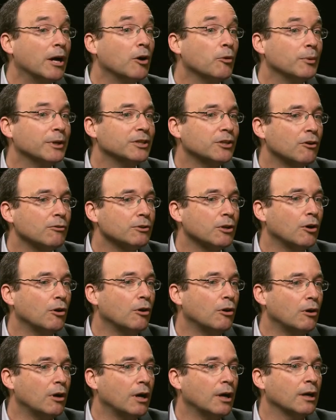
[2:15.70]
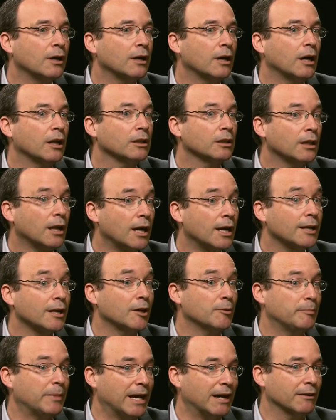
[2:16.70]
Well, we don't know a
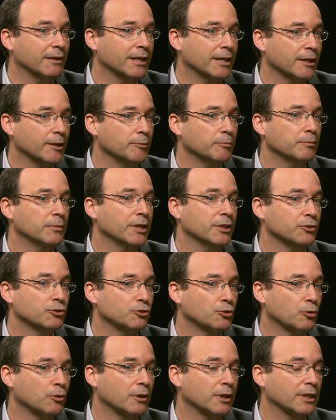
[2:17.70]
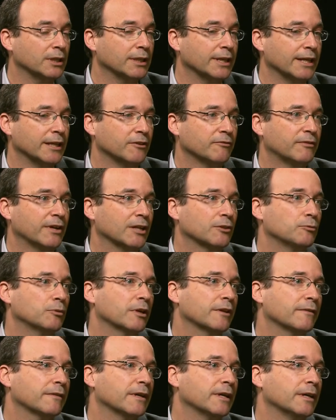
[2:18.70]
lot about him historically, and in fact
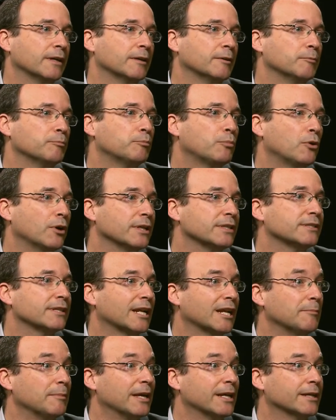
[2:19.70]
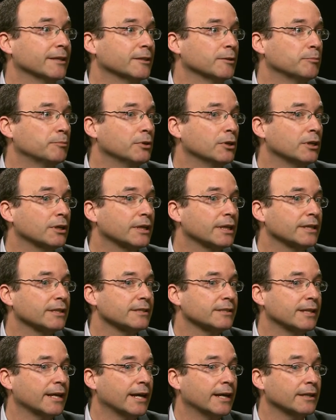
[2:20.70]
one of the points that I make in the book
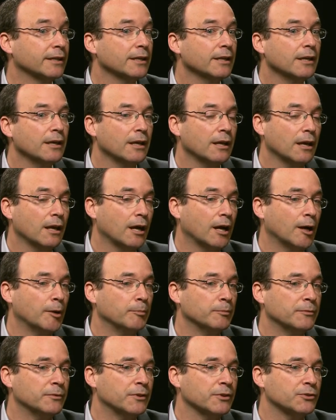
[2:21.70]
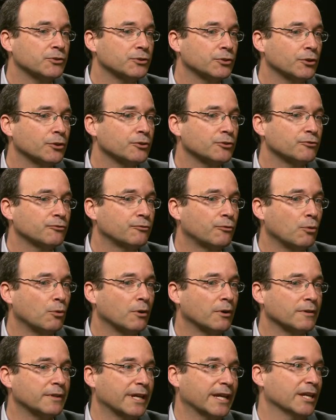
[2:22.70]
is that the search
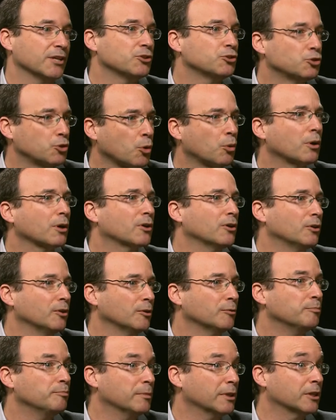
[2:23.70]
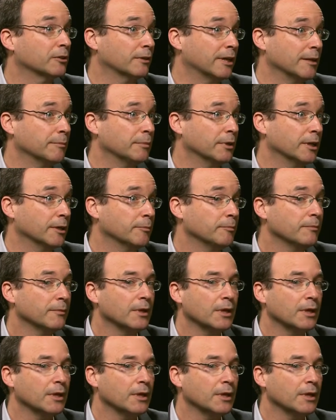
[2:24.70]
for the historical Milarepa